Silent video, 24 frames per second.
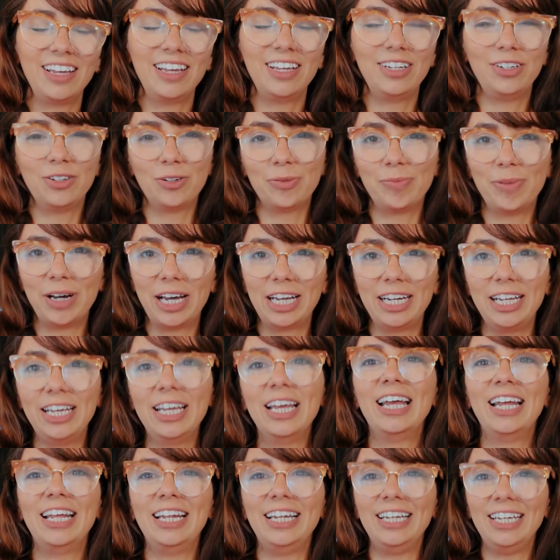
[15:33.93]
and your
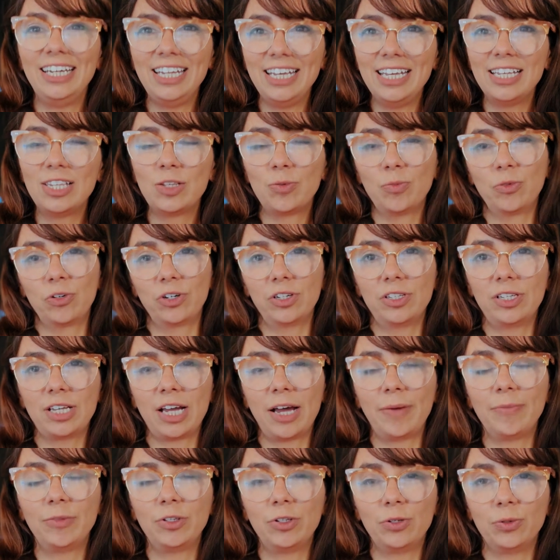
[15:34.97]
body needs more
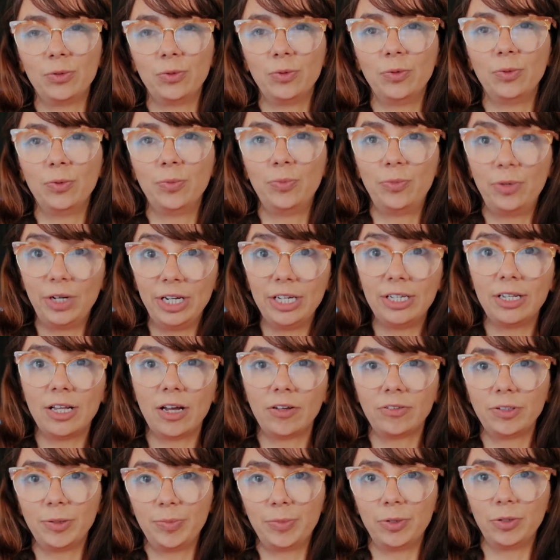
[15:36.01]
time to break
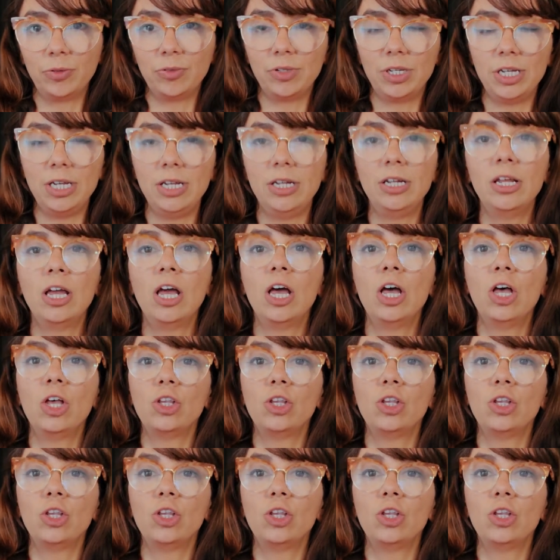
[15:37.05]
down the protein,